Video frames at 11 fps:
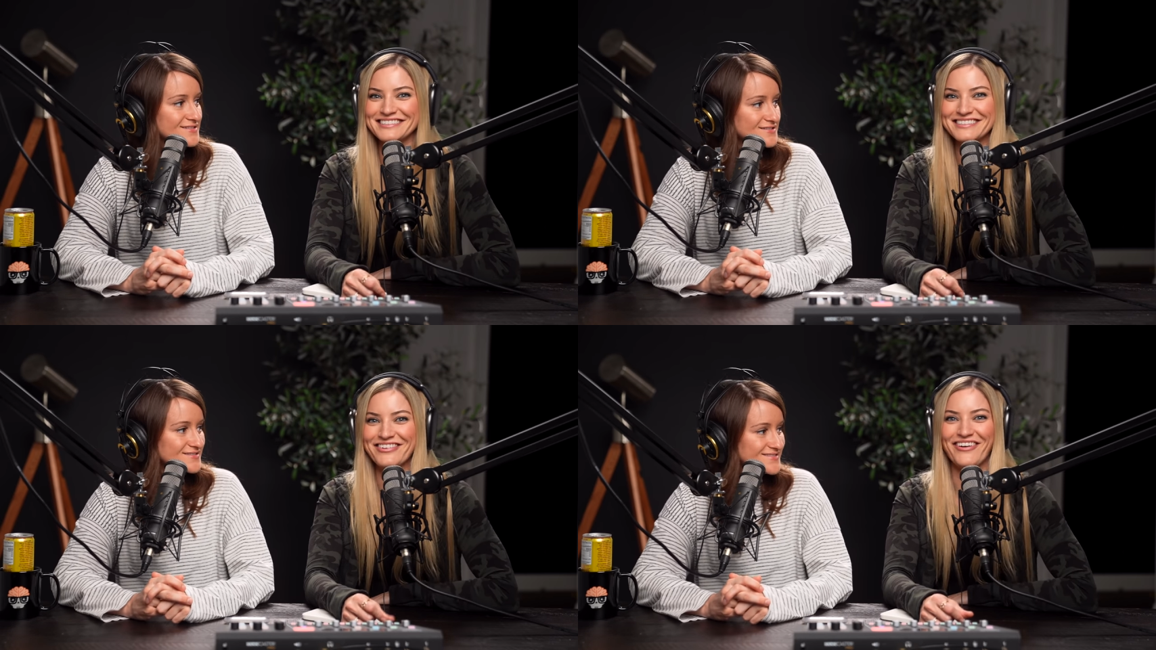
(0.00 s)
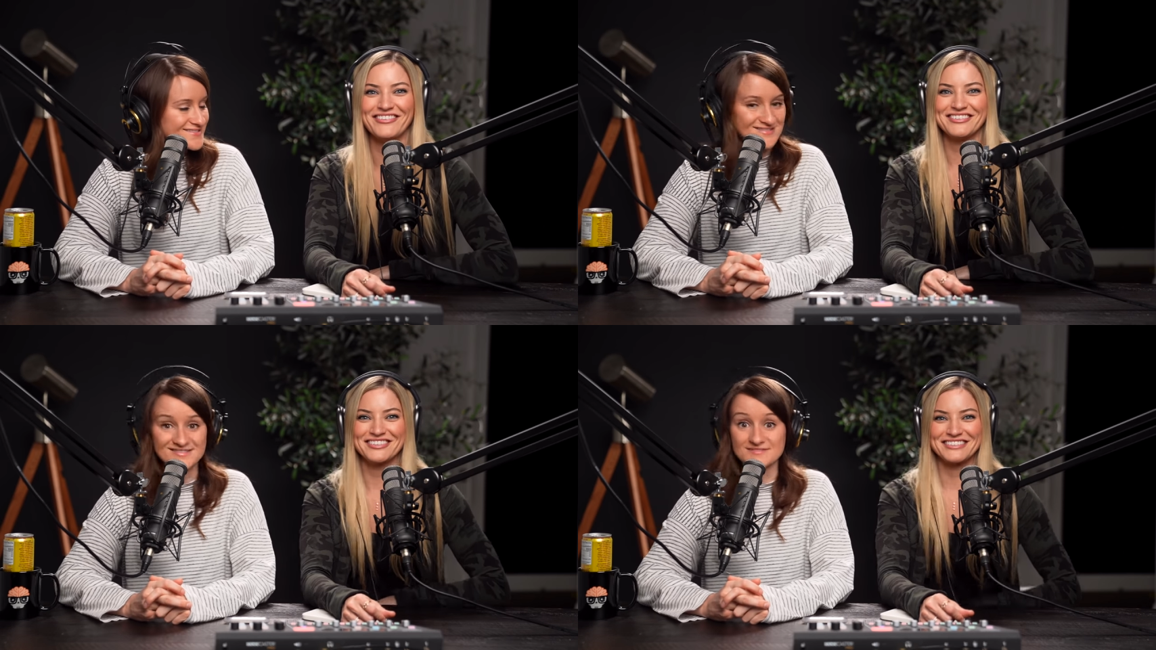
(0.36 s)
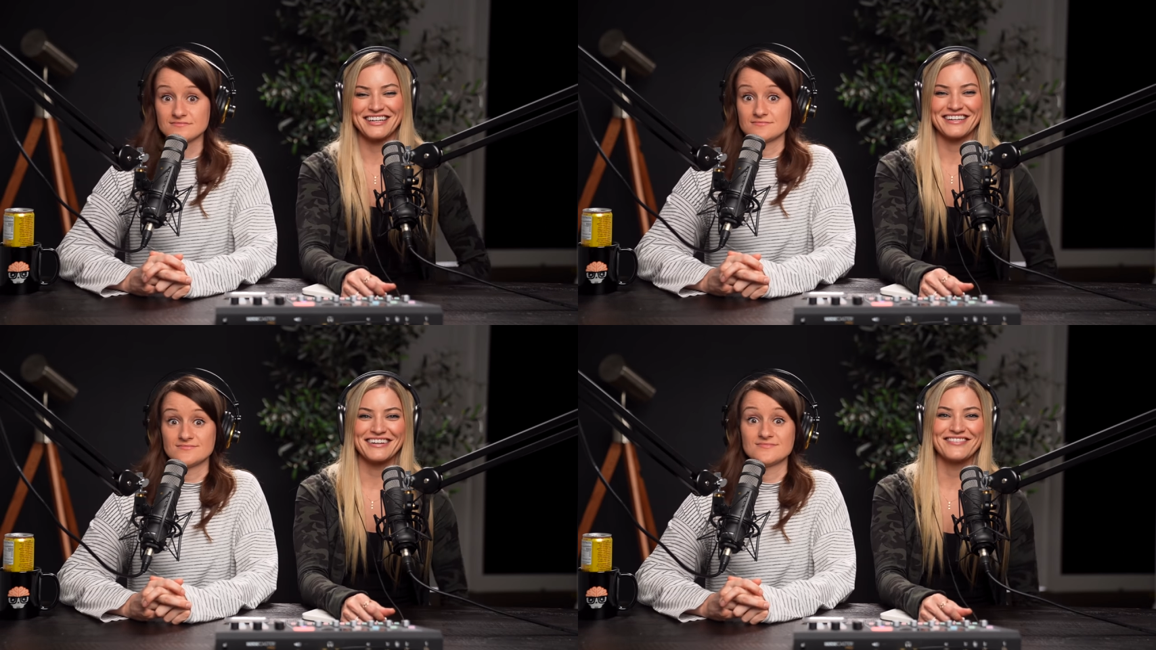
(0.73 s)
Speaker 1: is, I'm so
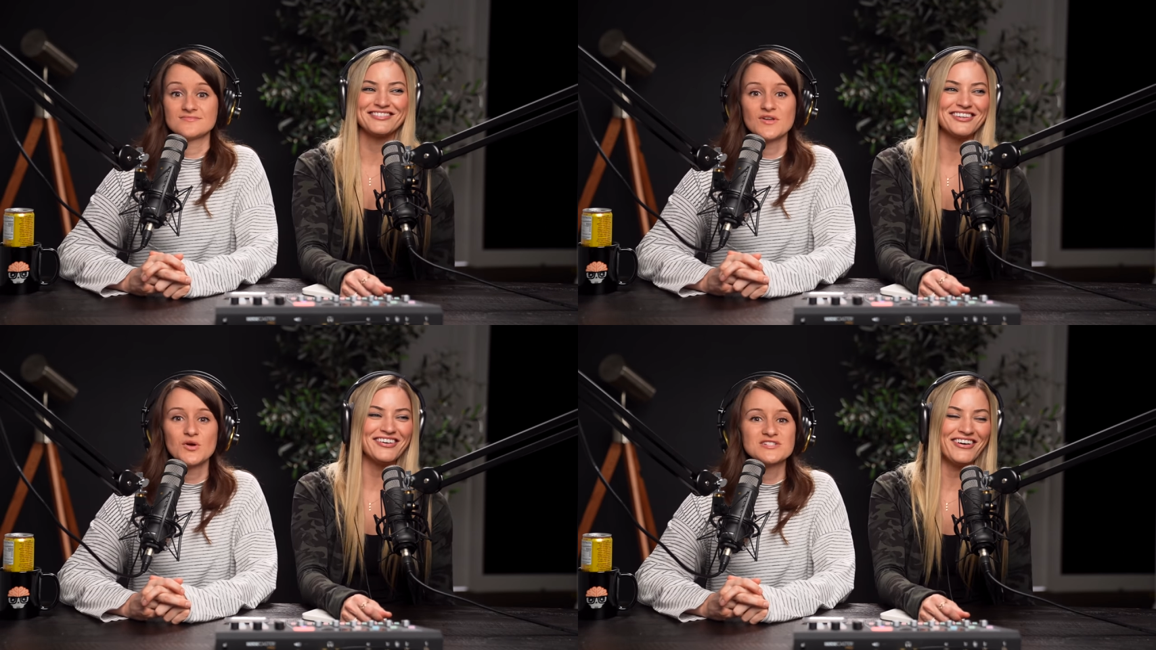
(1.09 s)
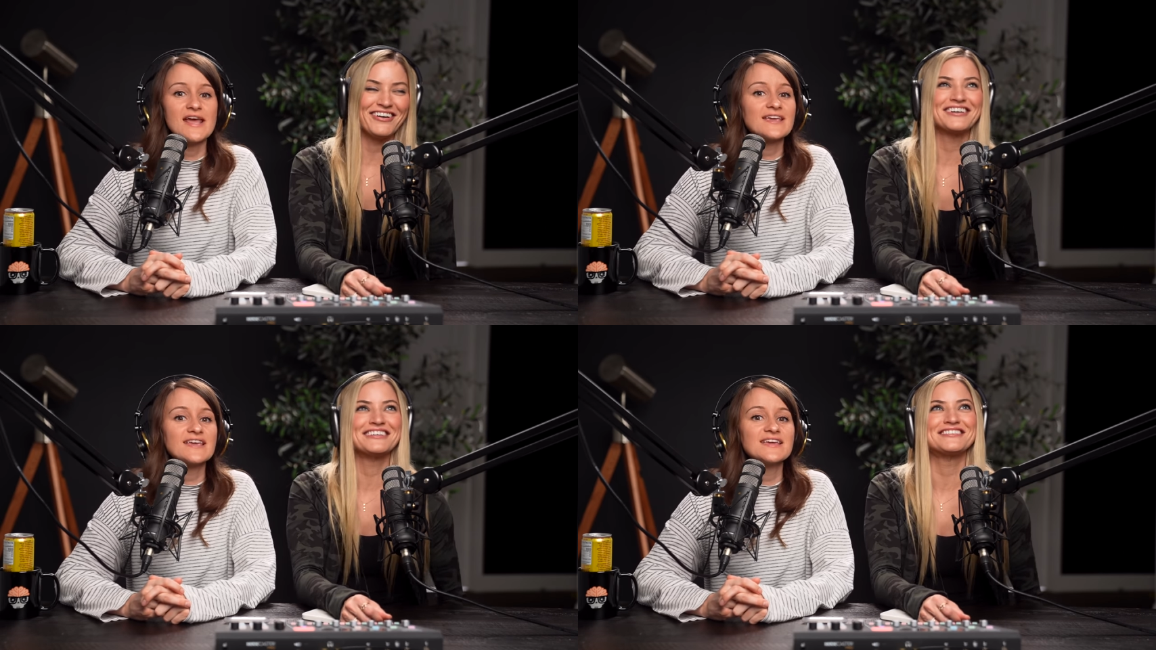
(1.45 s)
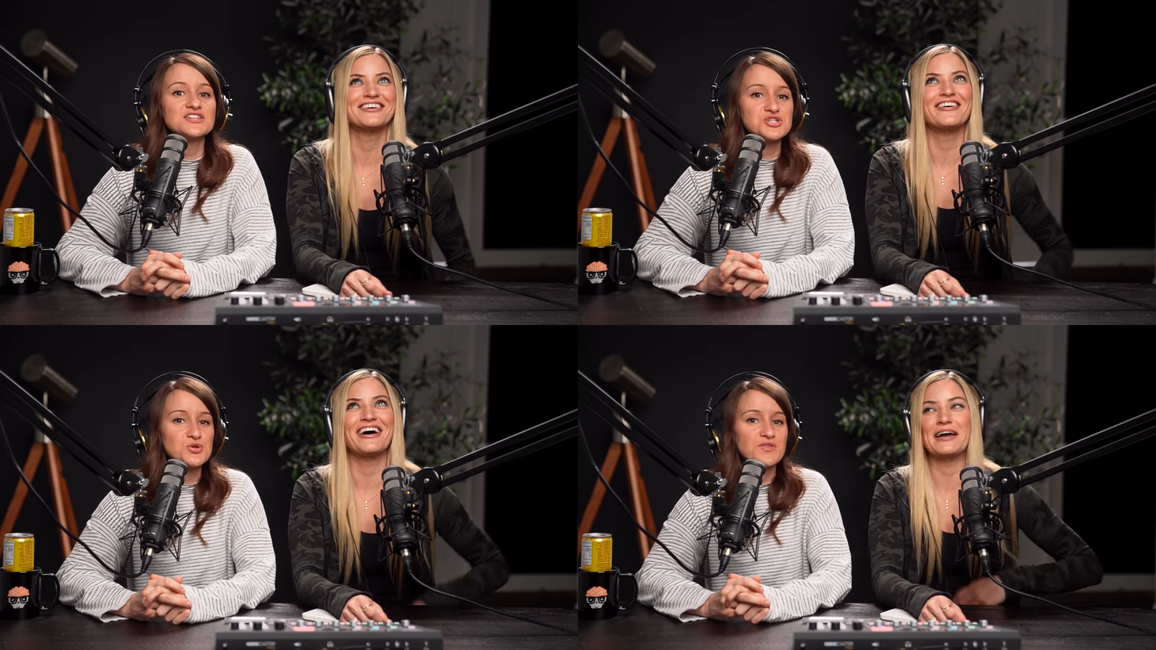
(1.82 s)
excited. I'm so oh, taking
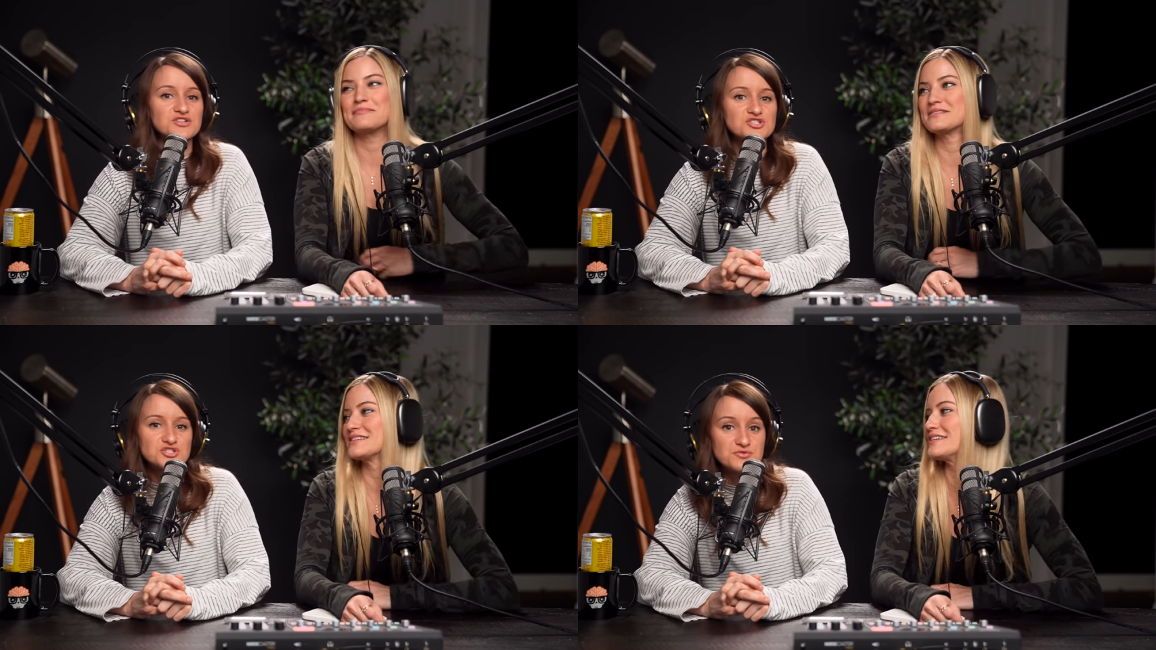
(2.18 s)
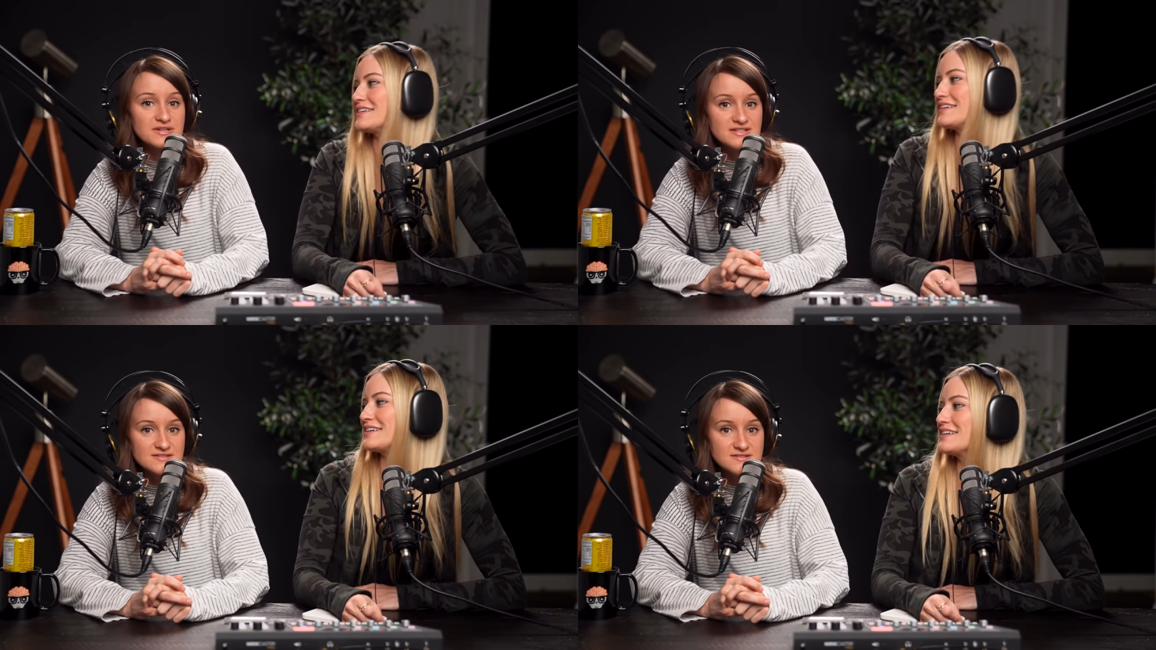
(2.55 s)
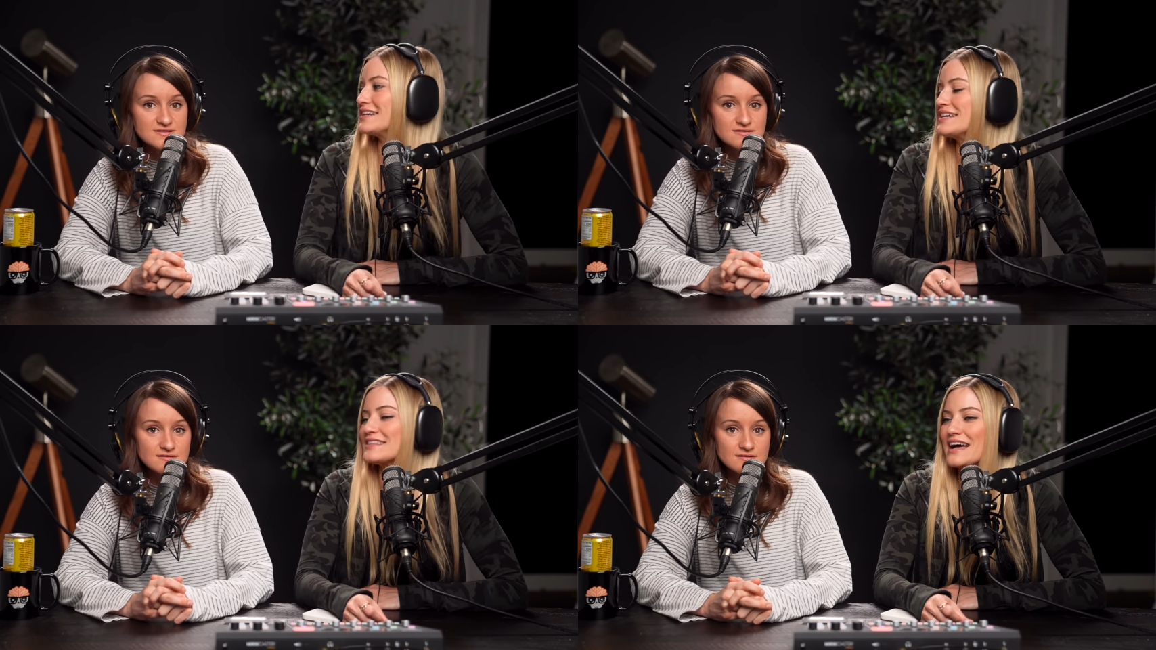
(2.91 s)
oh, it so to the streets.